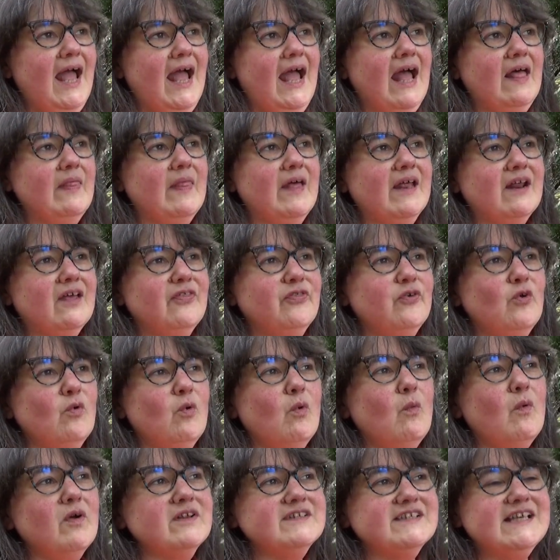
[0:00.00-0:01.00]
And then I thought,
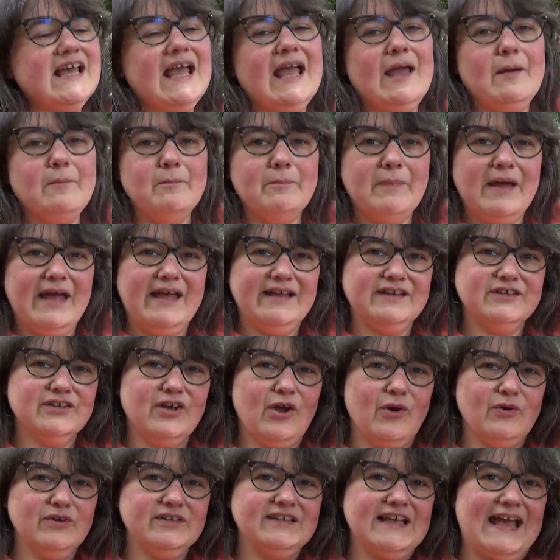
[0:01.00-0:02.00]
well, what's a hemband
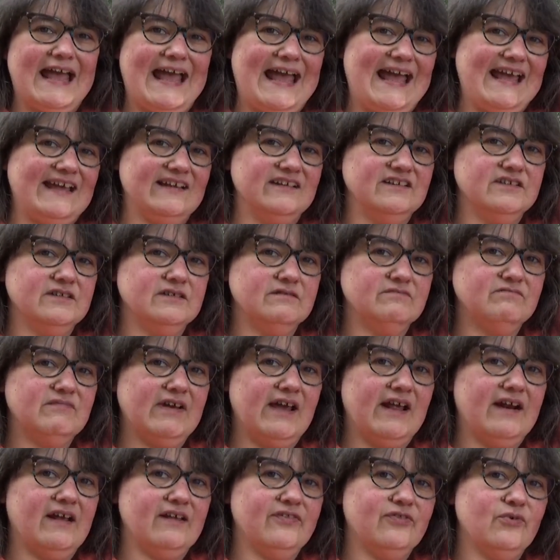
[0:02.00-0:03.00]
going to add?
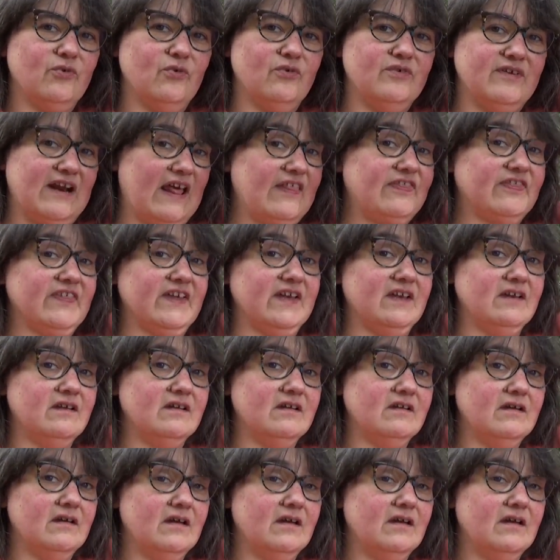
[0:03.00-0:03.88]
And I thought, nothing.